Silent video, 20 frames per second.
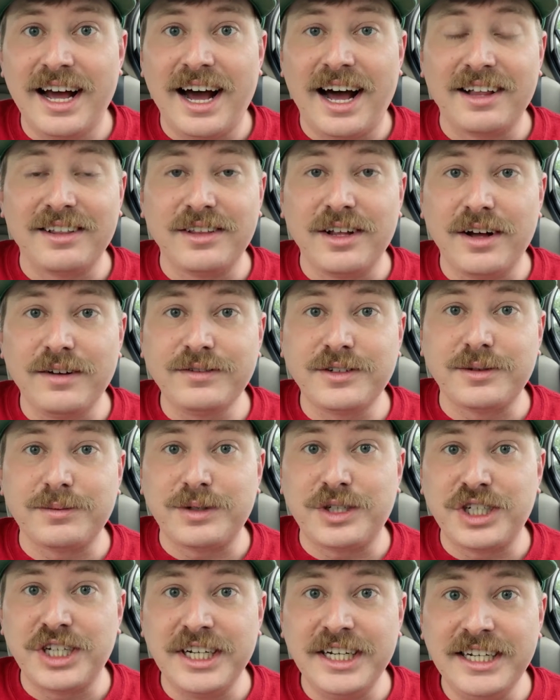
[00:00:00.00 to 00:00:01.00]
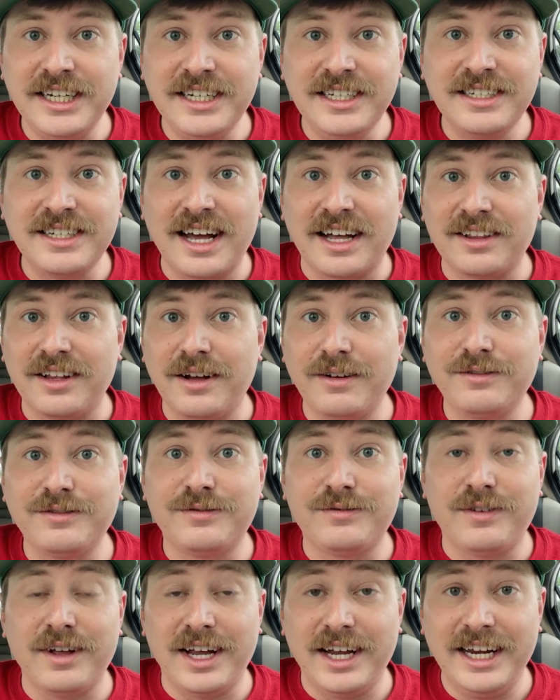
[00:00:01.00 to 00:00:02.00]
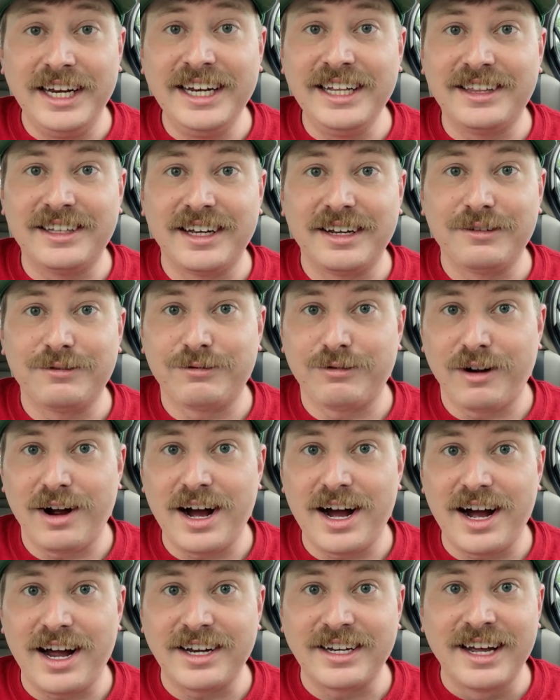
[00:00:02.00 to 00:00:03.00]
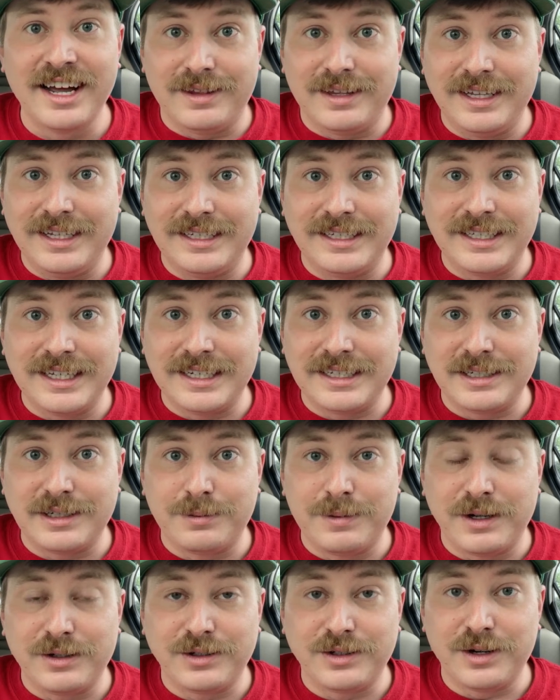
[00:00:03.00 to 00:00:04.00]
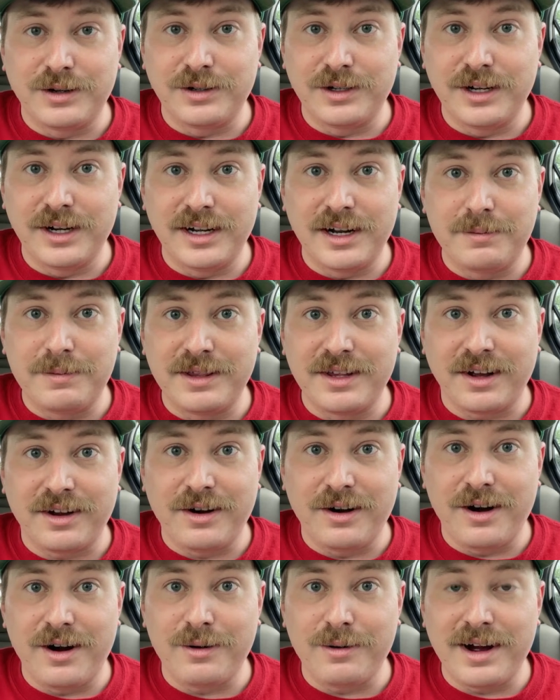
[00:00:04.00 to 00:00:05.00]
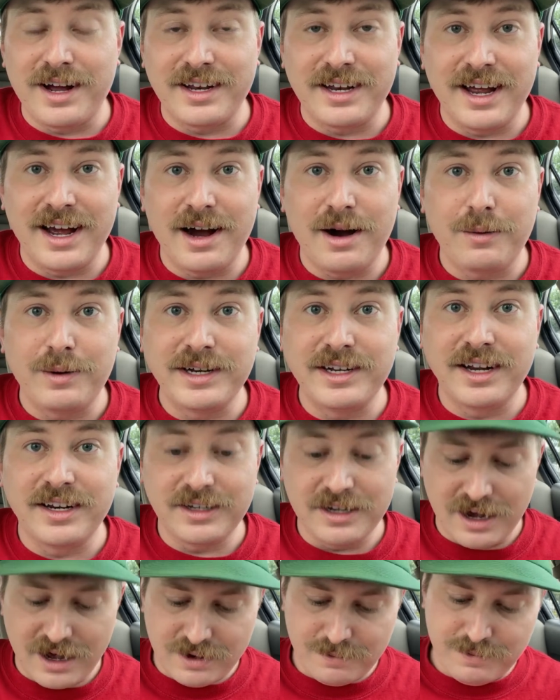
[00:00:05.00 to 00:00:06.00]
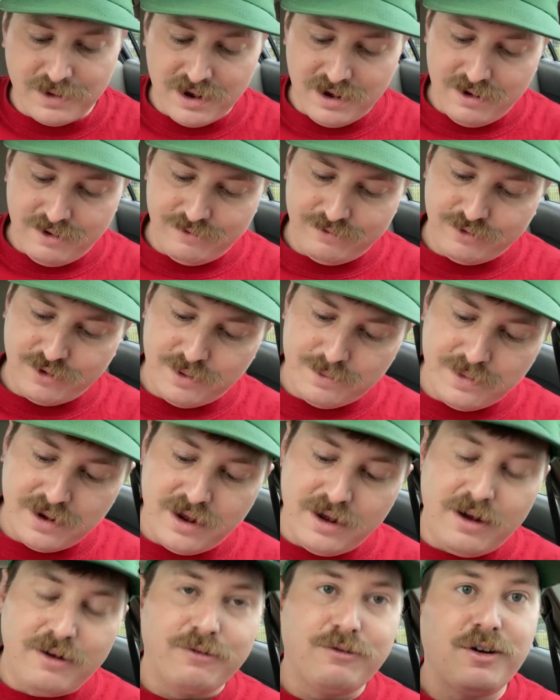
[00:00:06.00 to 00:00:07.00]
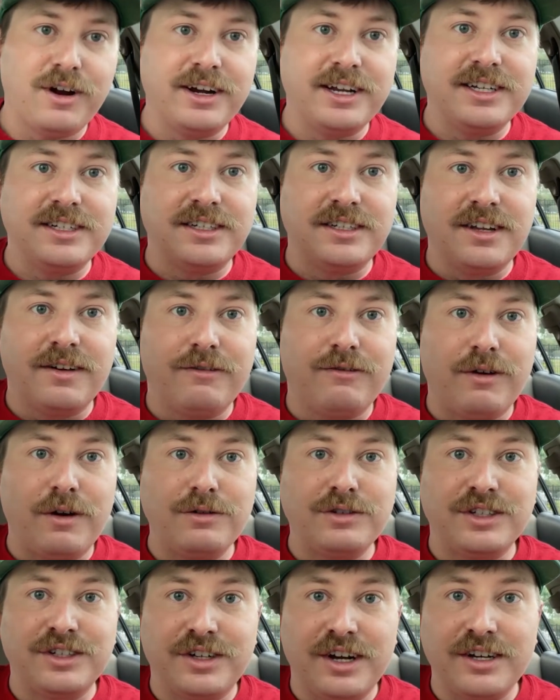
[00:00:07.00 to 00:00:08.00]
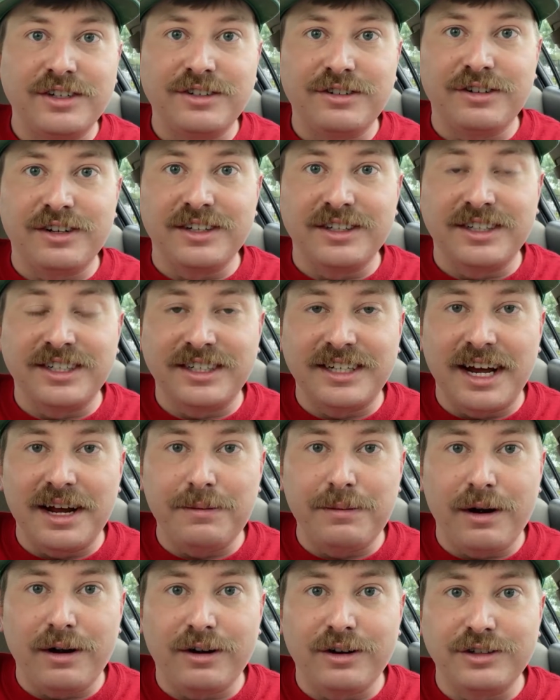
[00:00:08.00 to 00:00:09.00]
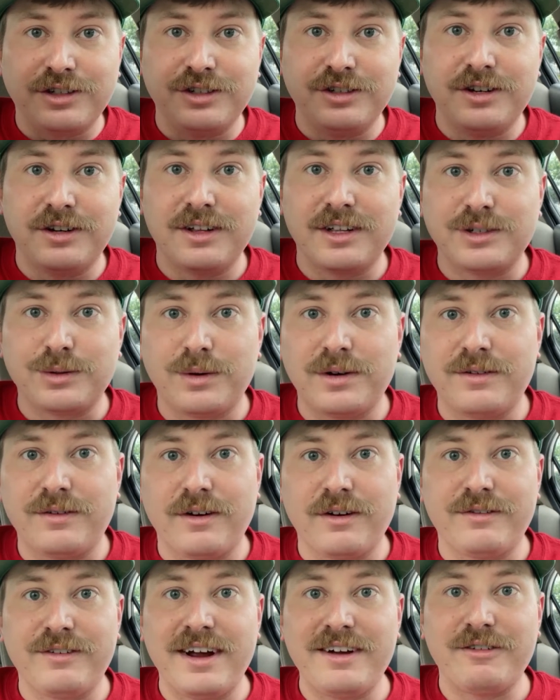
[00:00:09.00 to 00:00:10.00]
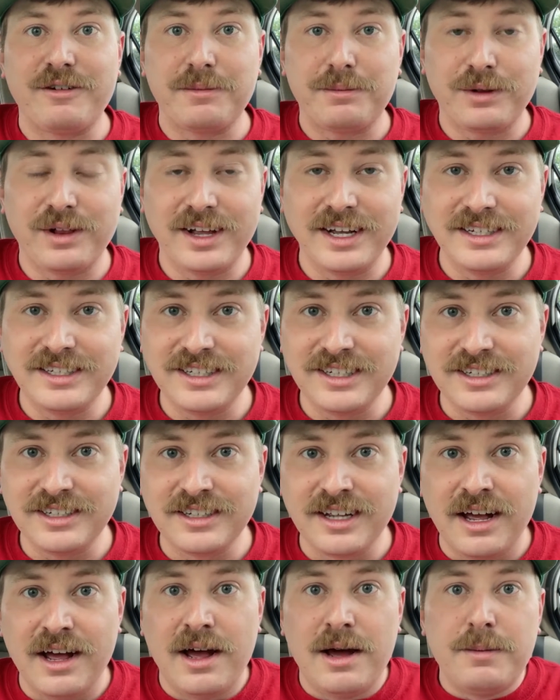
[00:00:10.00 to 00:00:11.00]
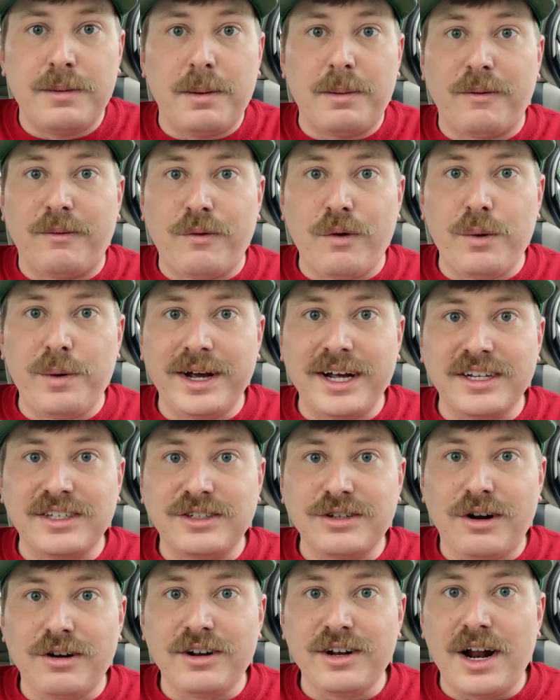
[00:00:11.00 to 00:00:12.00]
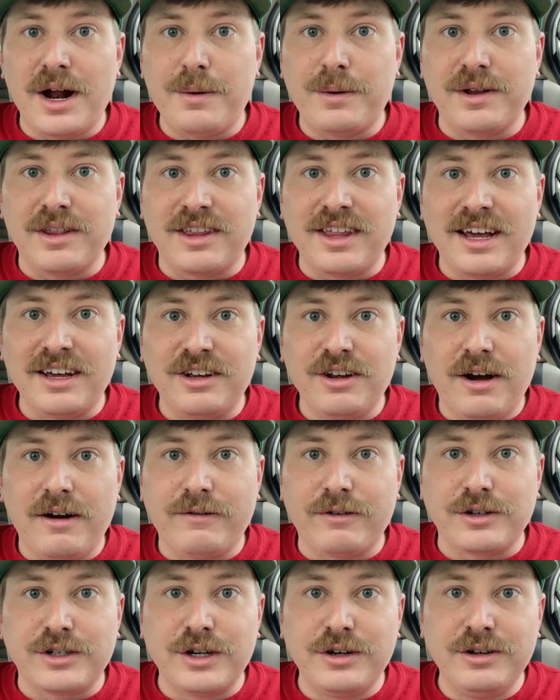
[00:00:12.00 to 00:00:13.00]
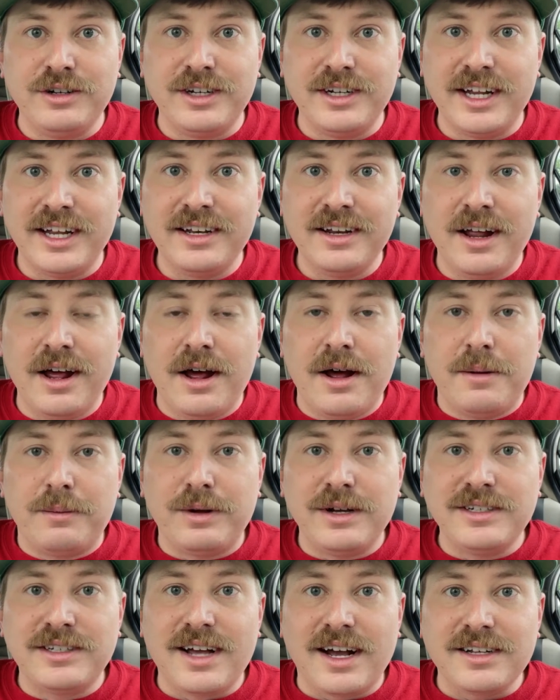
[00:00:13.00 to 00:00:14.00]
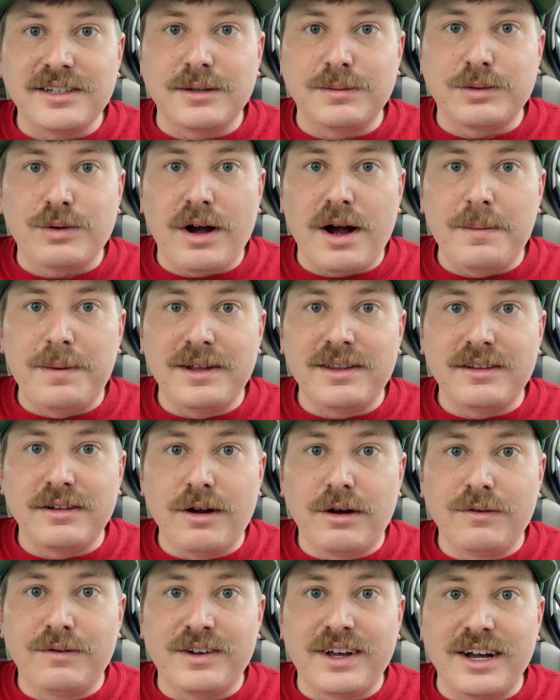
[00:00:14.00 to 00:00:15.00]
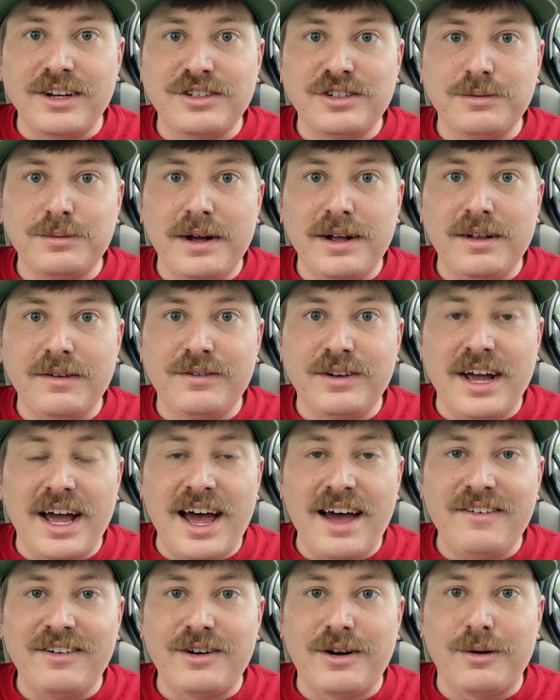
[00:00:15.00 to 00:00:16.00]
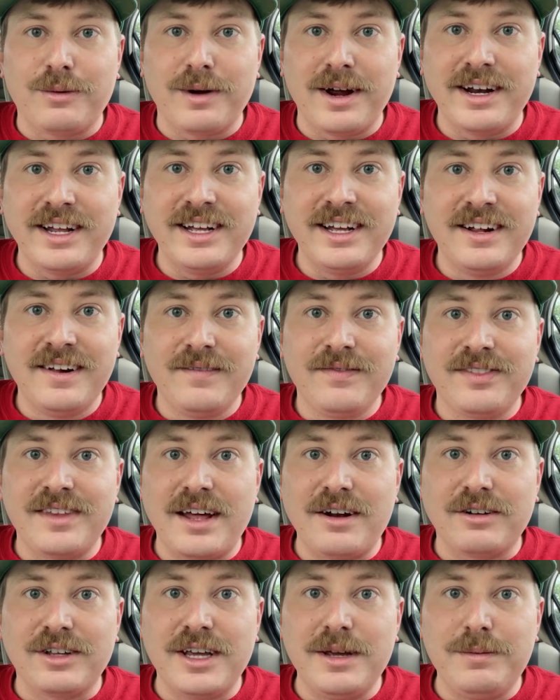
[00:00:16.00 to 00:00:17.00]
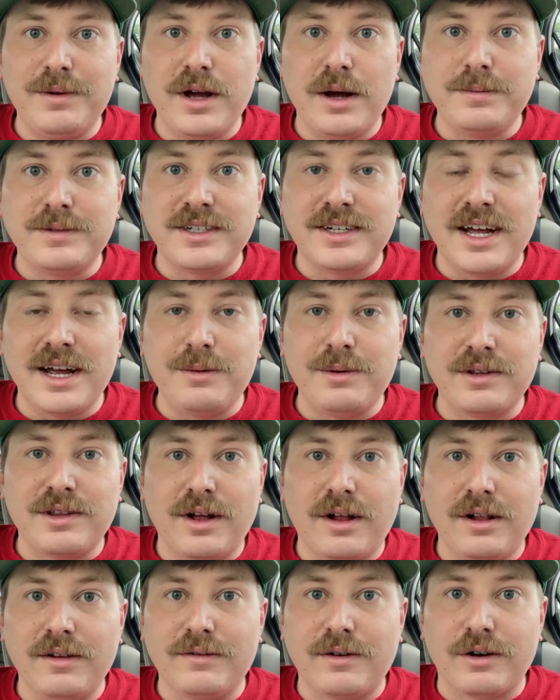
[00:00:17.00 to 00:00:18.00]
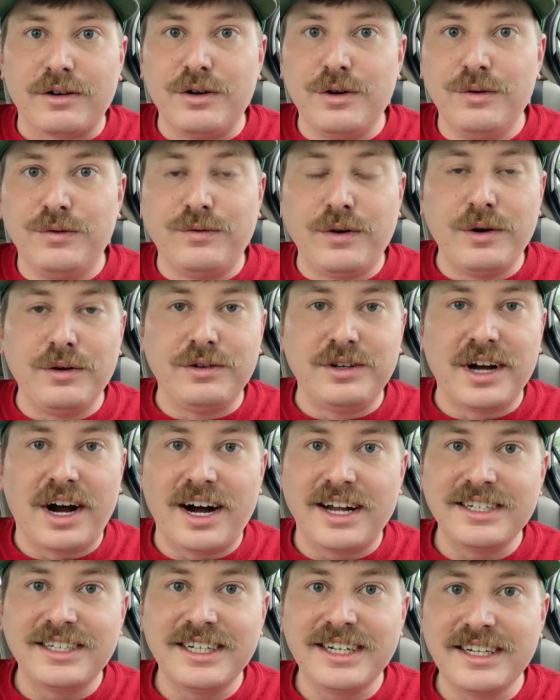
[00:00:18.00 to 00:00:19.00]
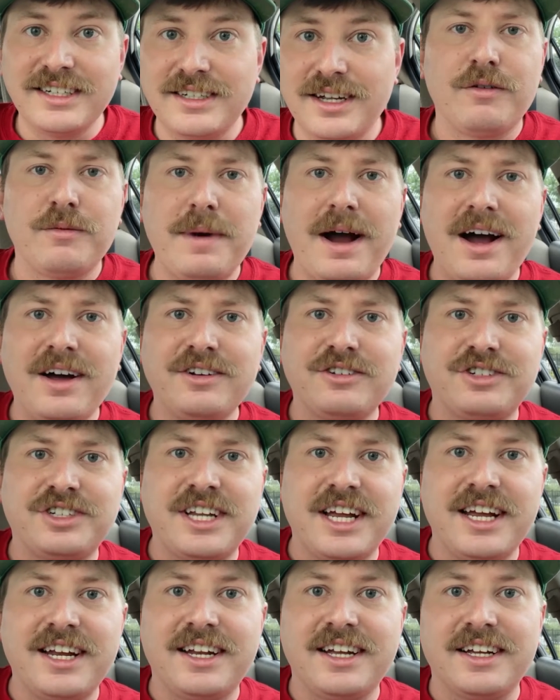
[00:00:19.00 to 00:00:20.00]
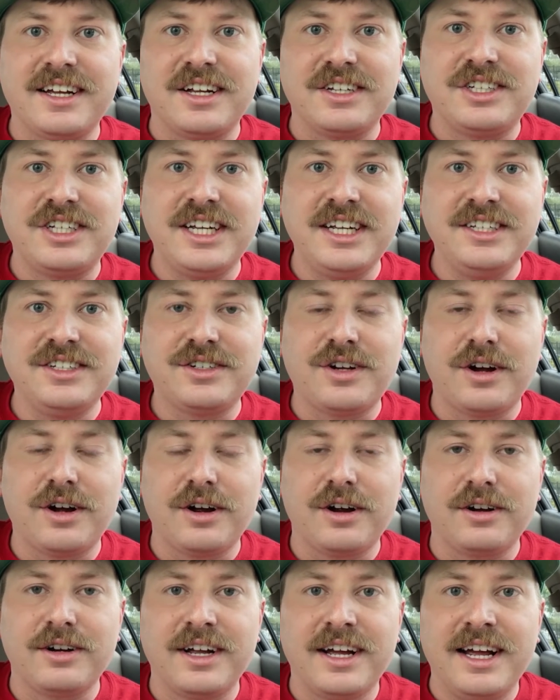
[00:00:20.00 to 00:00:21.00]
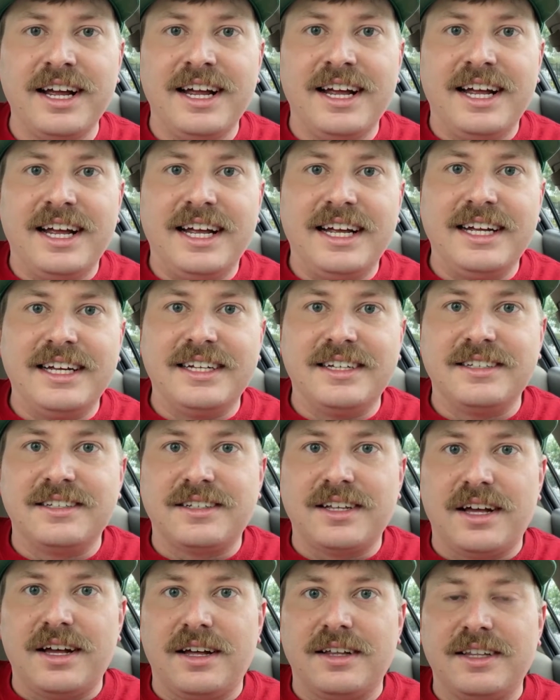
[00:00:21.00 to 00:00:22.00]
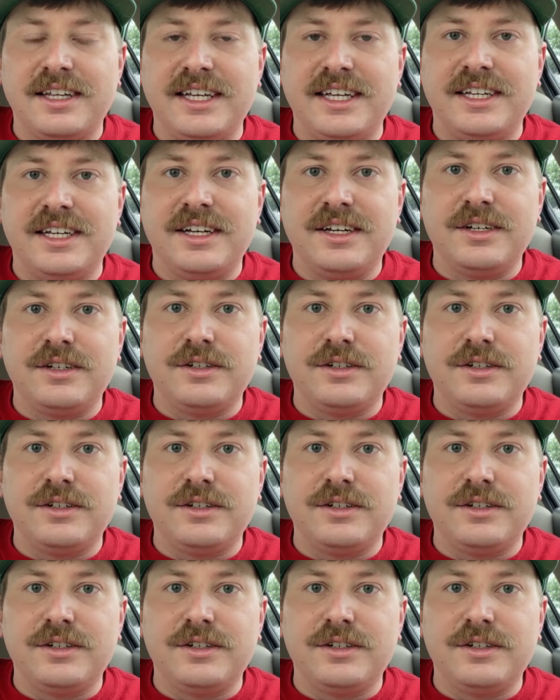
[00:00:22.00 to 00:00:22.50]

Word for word: I love some cheese. I love anything fried. These things smell so good. I'm in the car right now. We done got them from Freddy's Frozen Custard and Steakburgers. You know, that's one of our favorite places. But before we get started, I want to thank y'all for tuning in. Please like, subscribe, hit the notification bell if you haven't already. That'll keep you up to date with all of our new food content. From my understanding, a cheese curd is the